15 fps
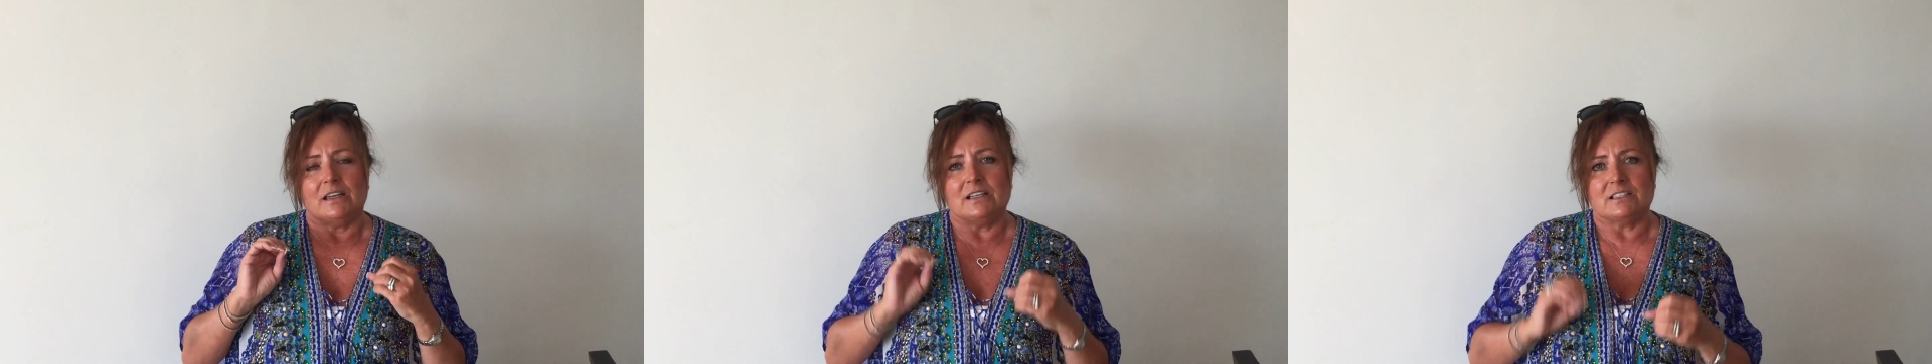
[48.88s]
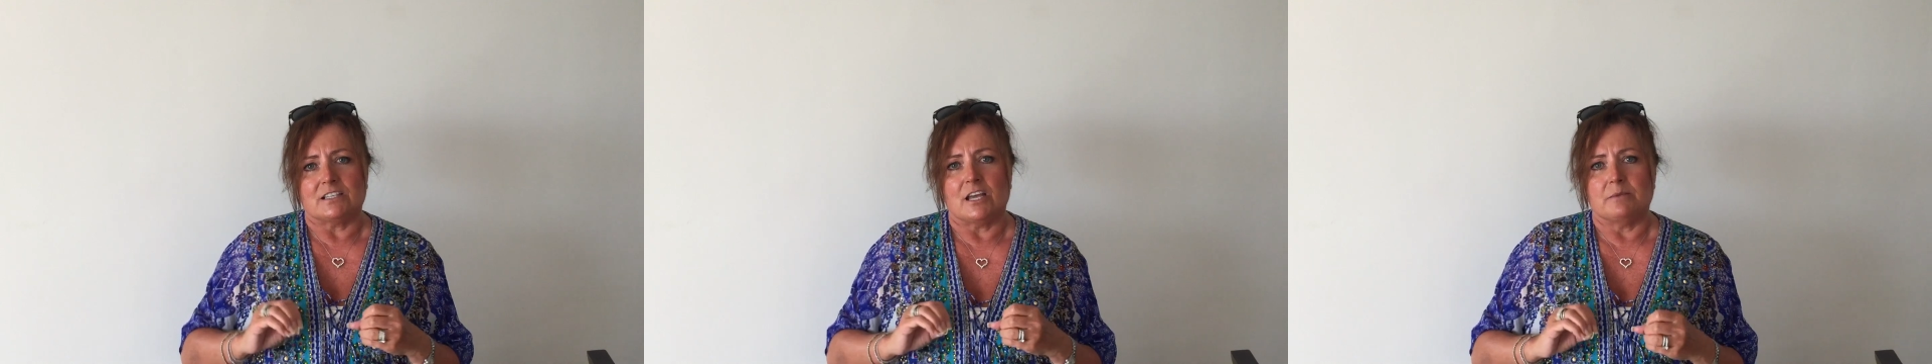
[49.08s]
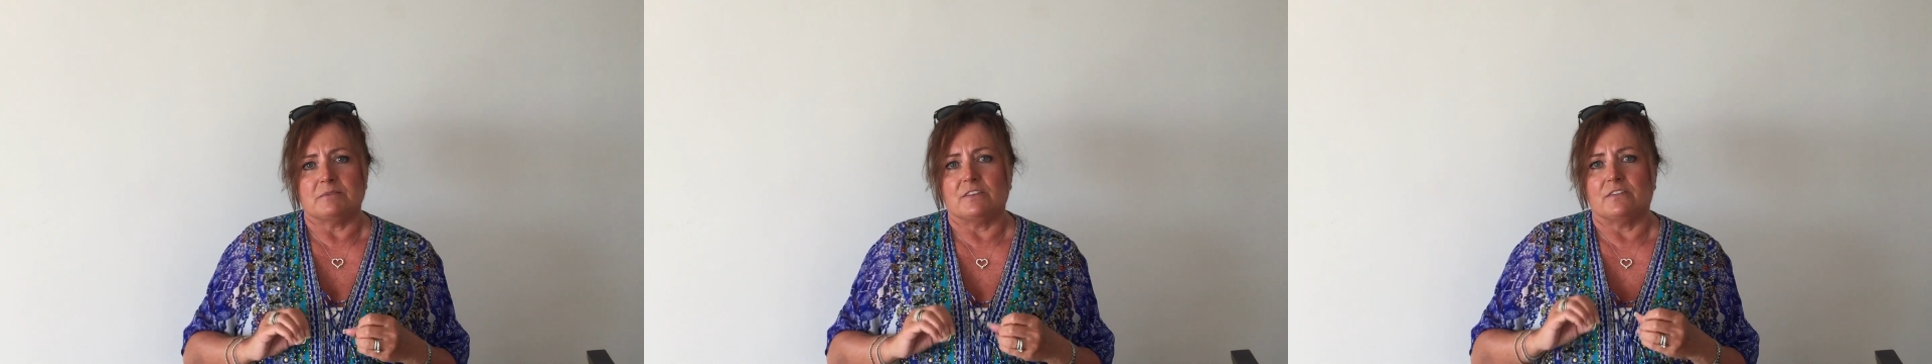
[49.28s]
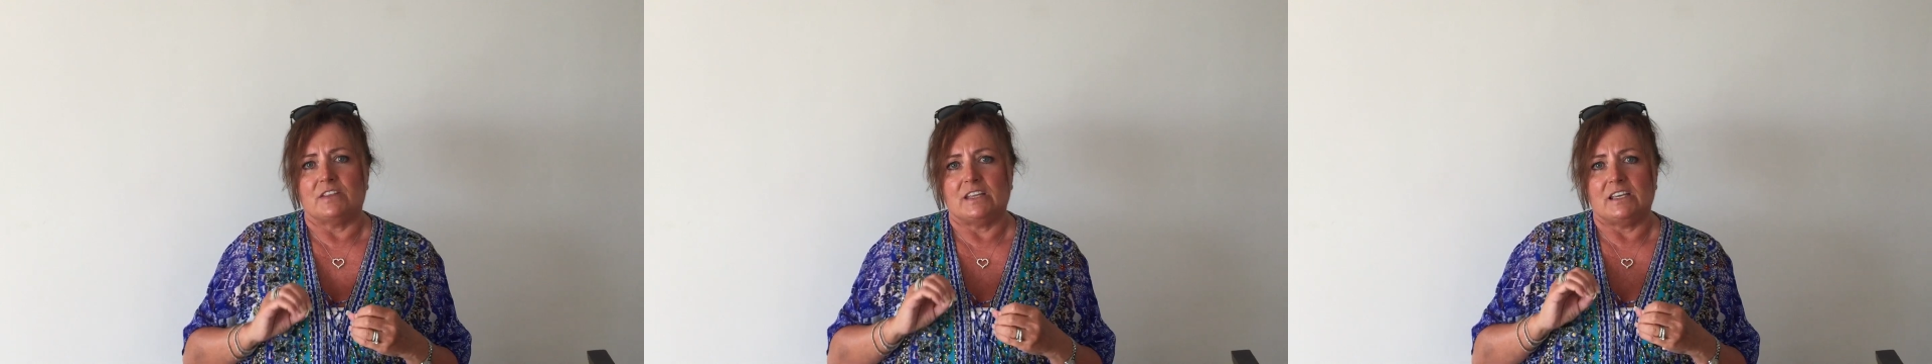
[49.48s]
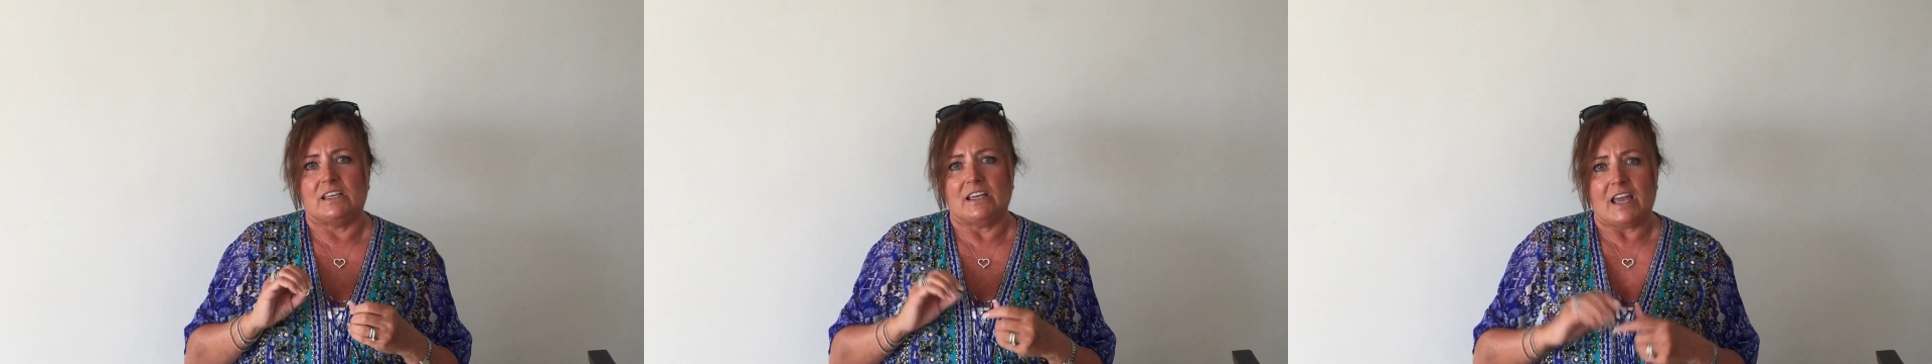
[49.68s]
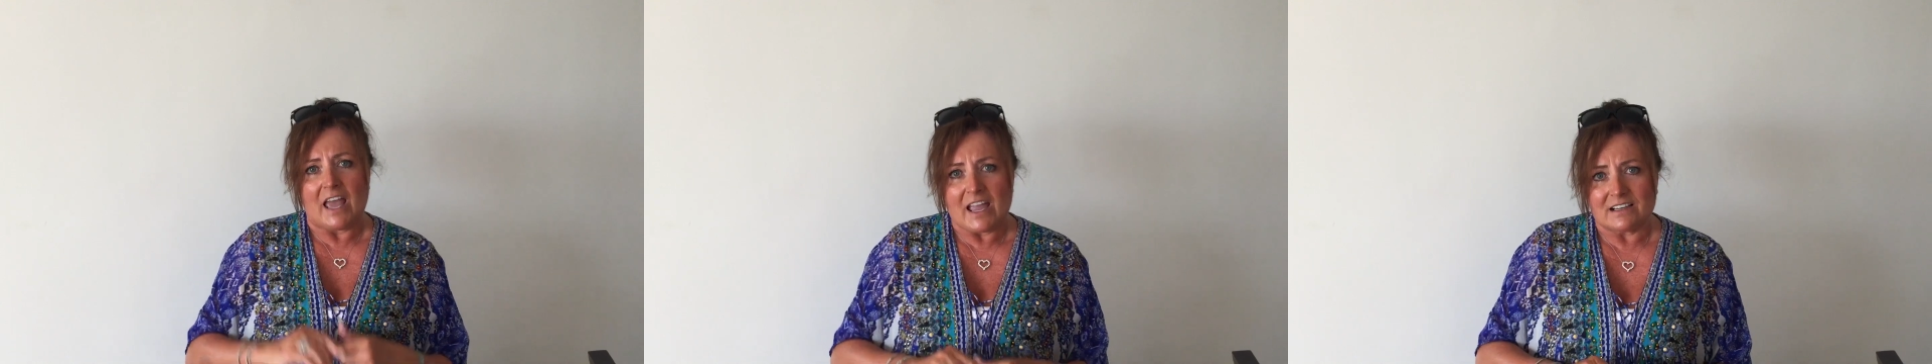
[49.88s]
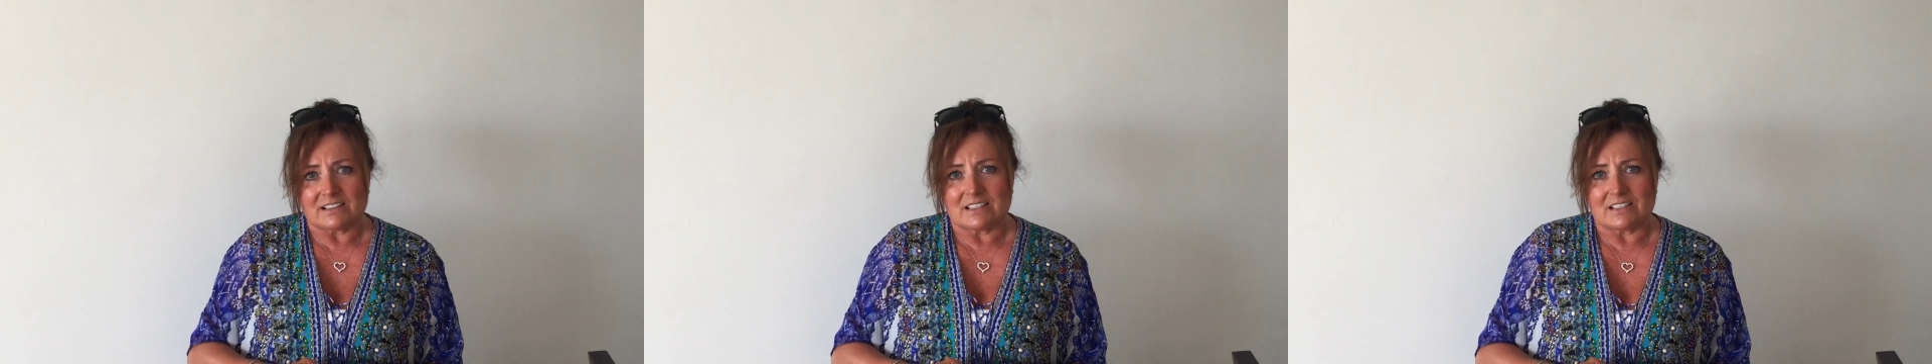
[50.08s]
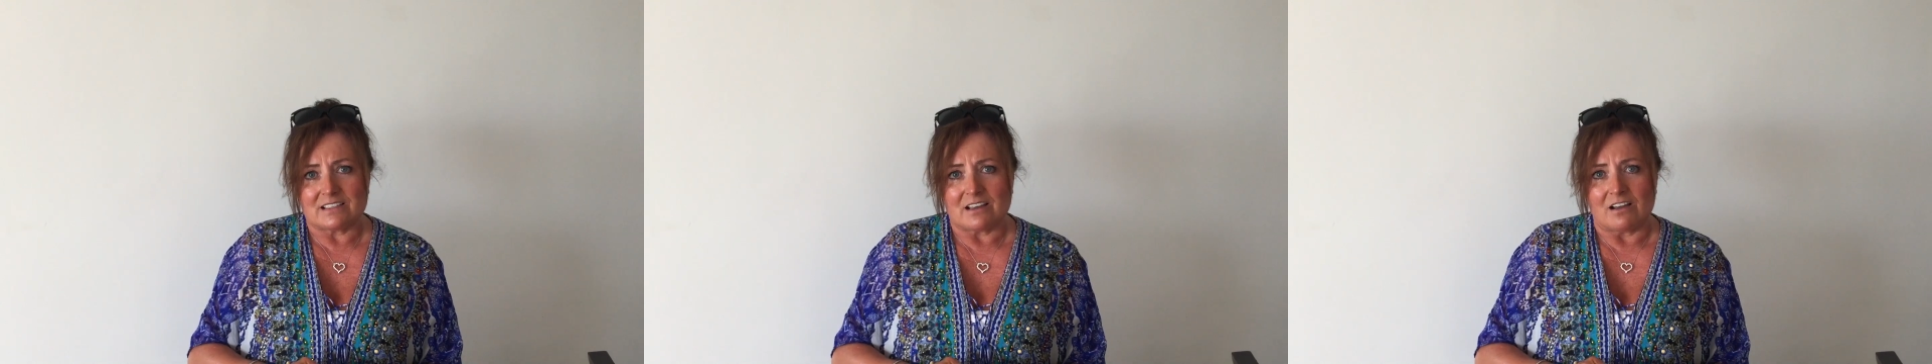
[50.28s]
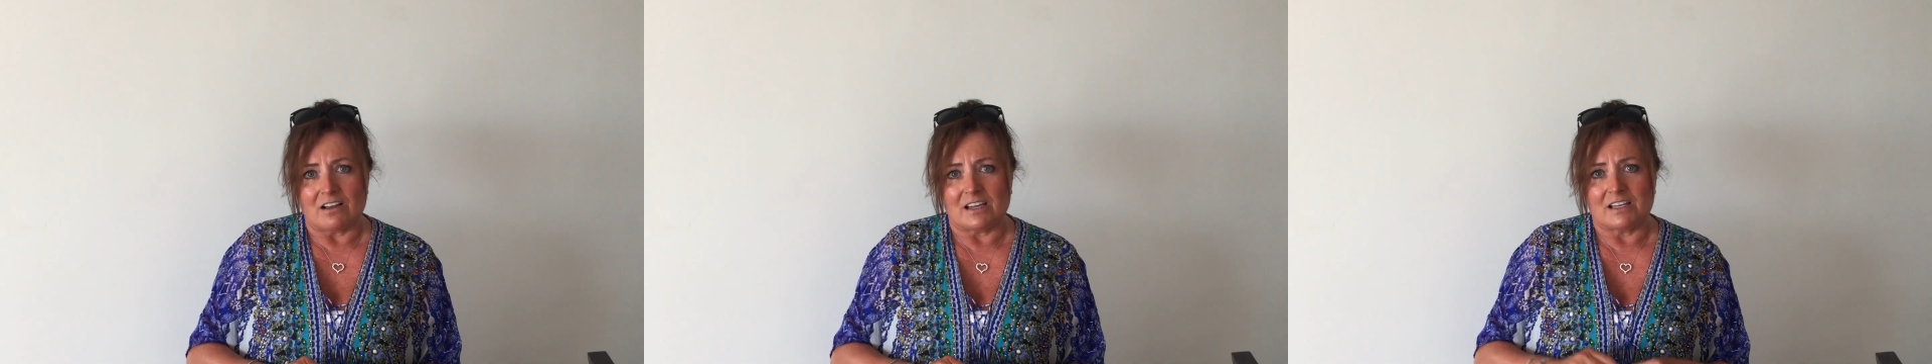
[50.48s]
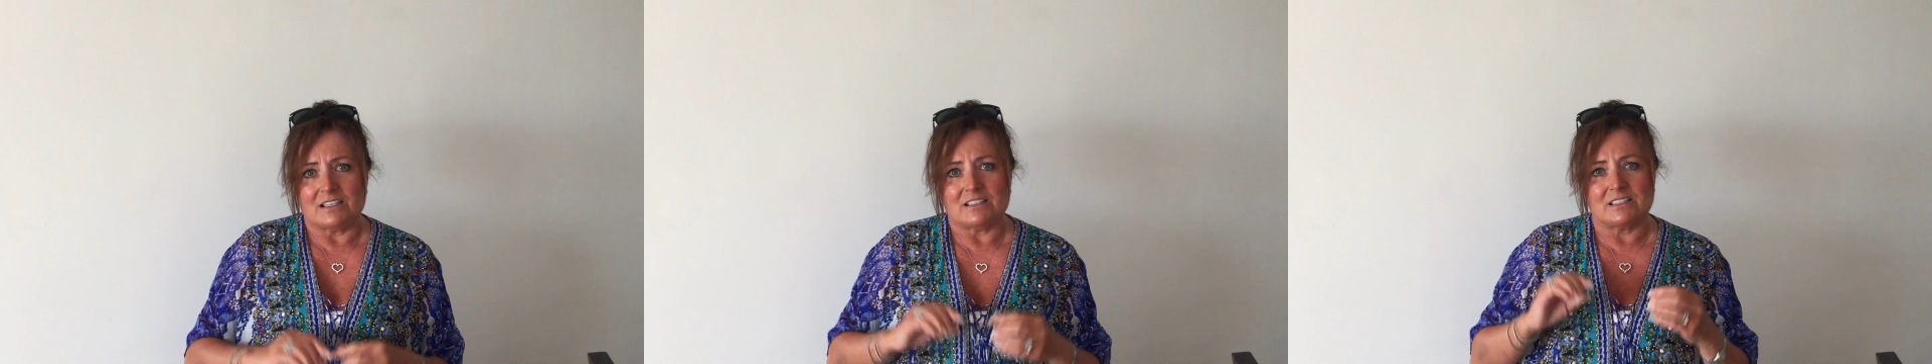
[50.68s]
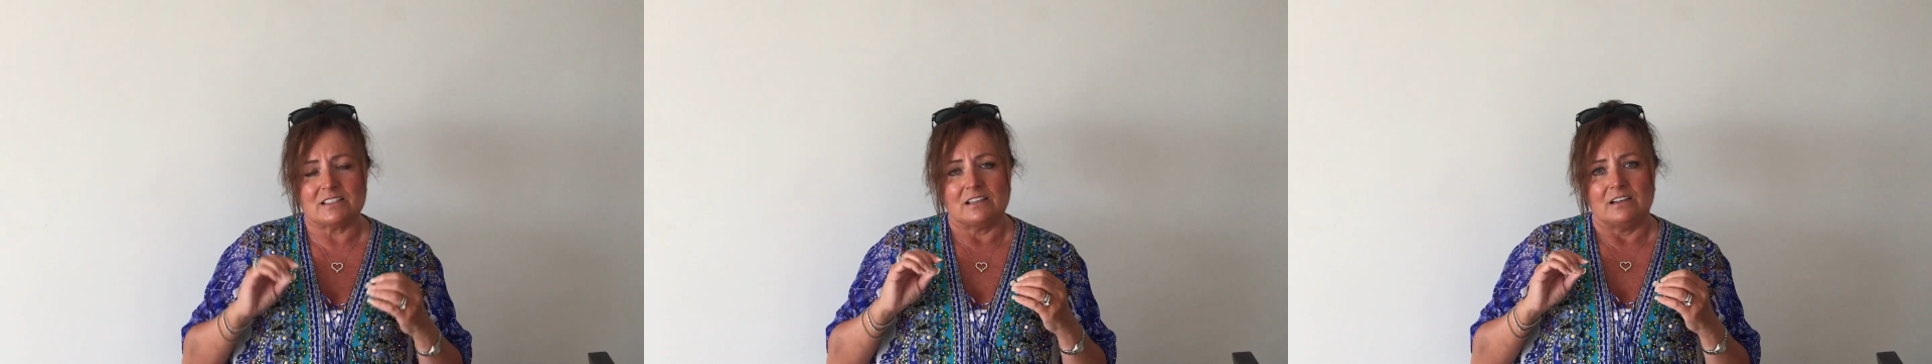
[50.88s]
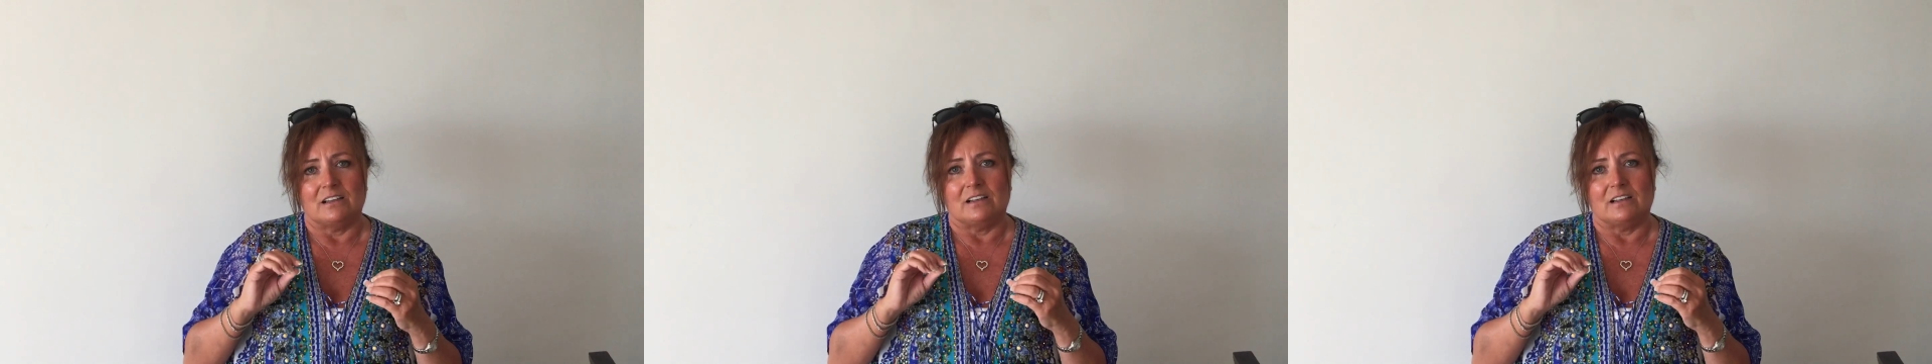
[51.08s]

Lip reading: In terms of the exercise,